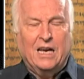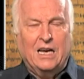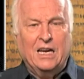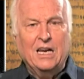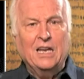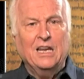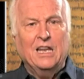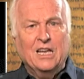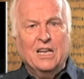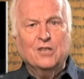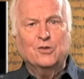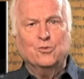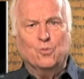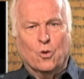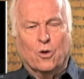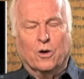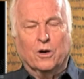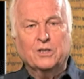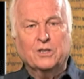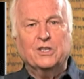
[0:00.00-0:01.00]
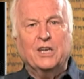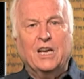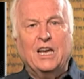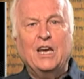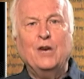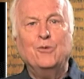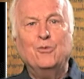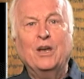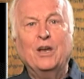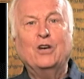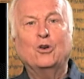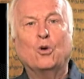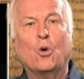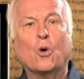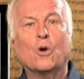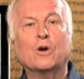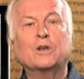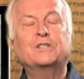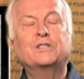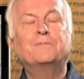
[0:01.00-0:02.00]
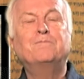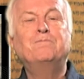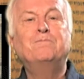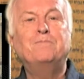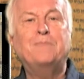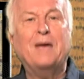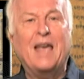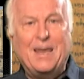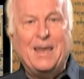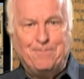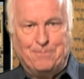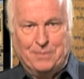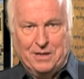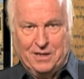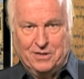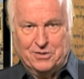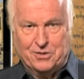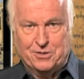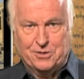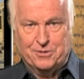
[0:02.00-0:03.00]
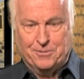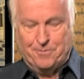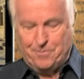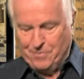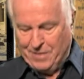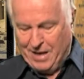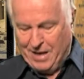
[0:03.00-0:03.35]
In his works, he records Papius.